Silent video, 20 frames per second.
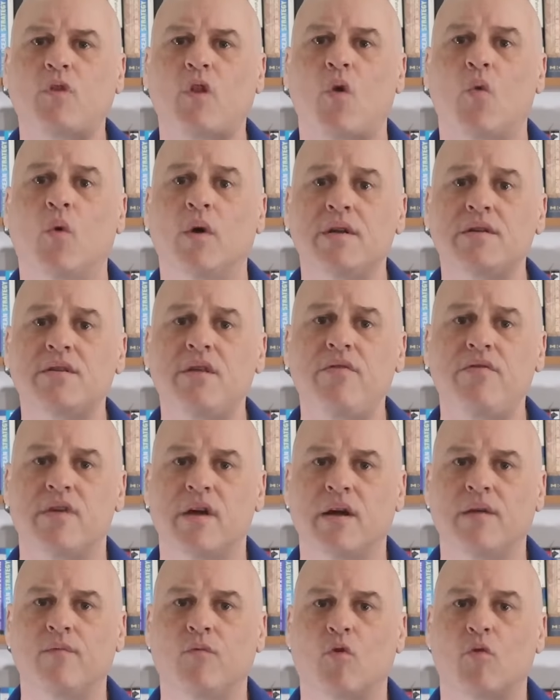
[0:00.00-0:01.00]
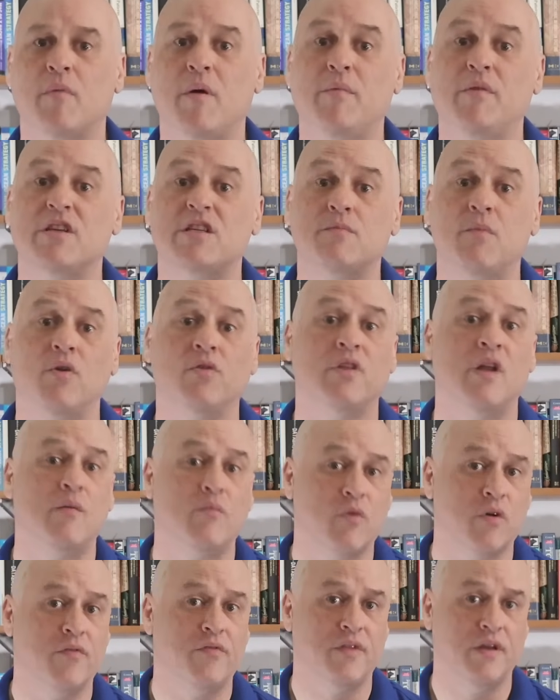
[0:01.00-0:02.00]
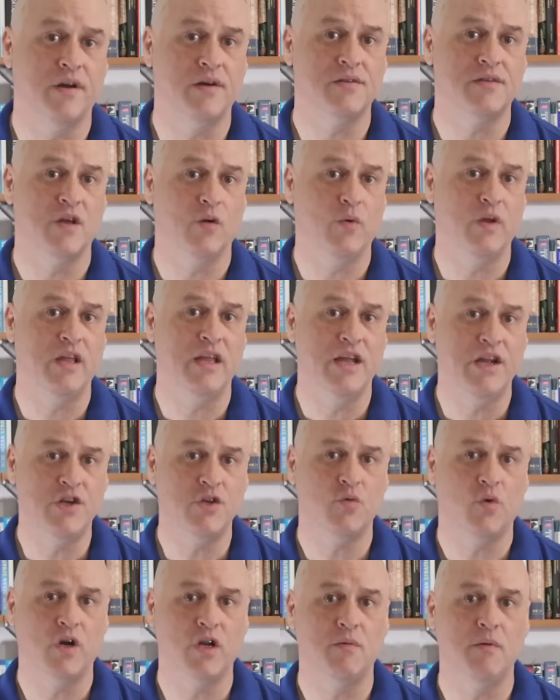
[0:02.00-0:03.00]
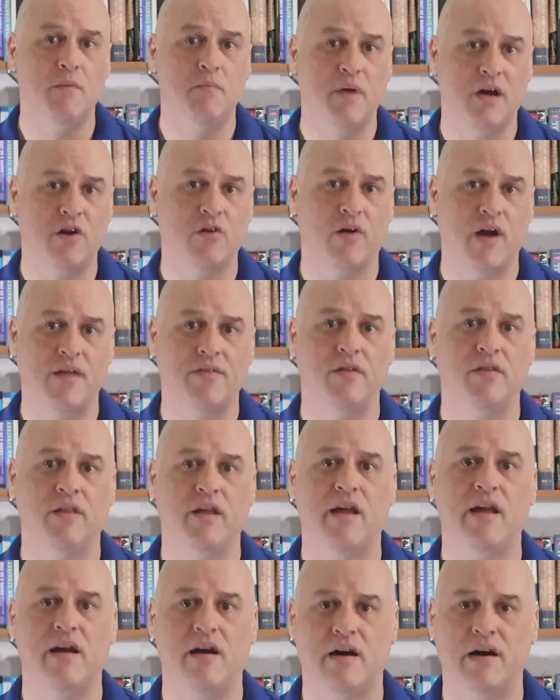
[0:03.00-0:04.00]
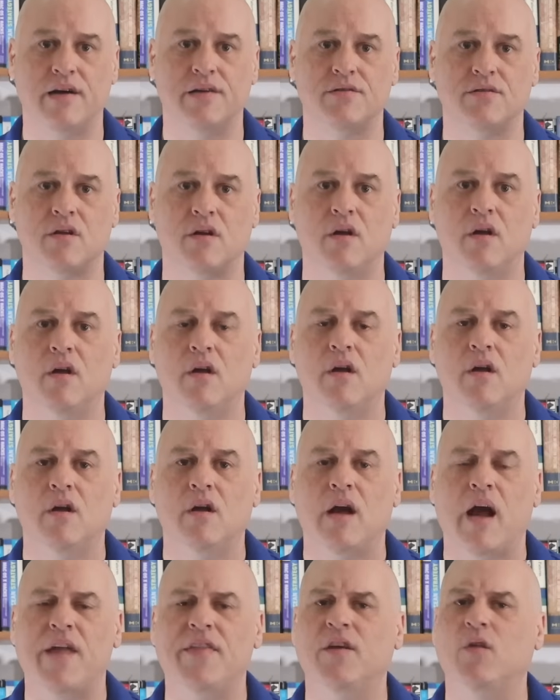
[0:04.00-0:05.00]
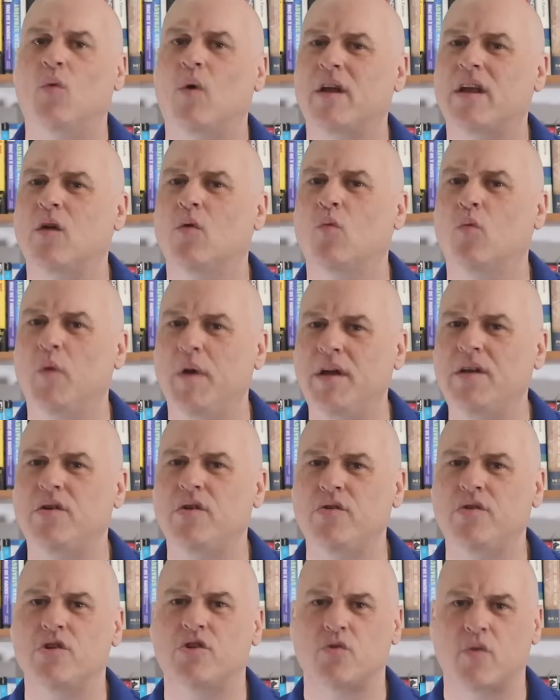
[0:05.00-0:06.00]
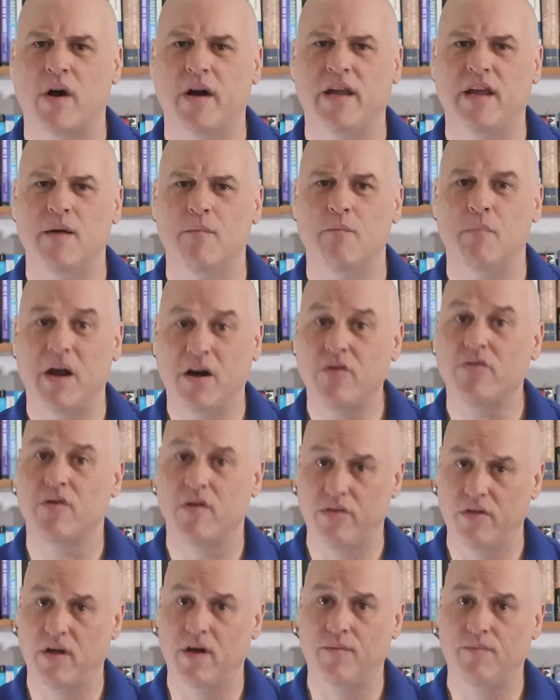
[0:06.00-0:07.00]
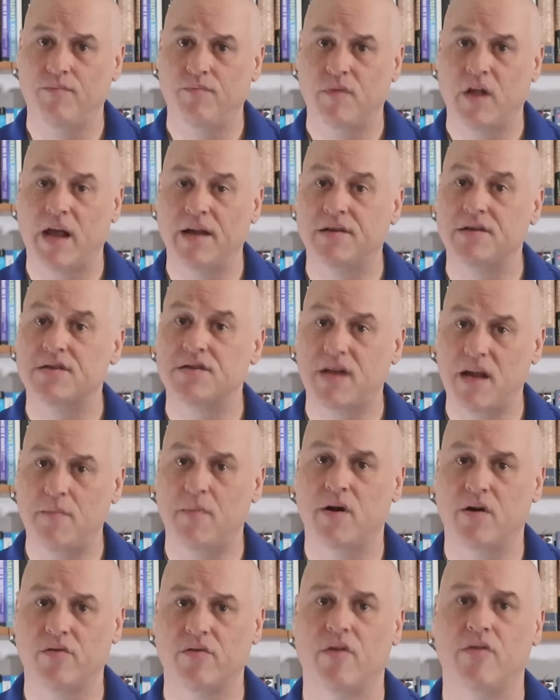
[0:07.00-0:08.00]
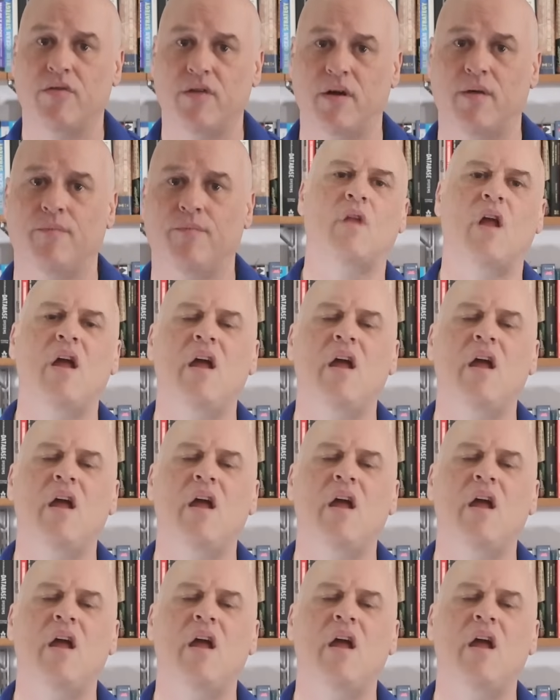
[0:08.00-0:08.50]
what is the thing, or maybe the small number of things, that we each want to be better at than the AIs? And then what can we do to try to get better than them and to stay better than them?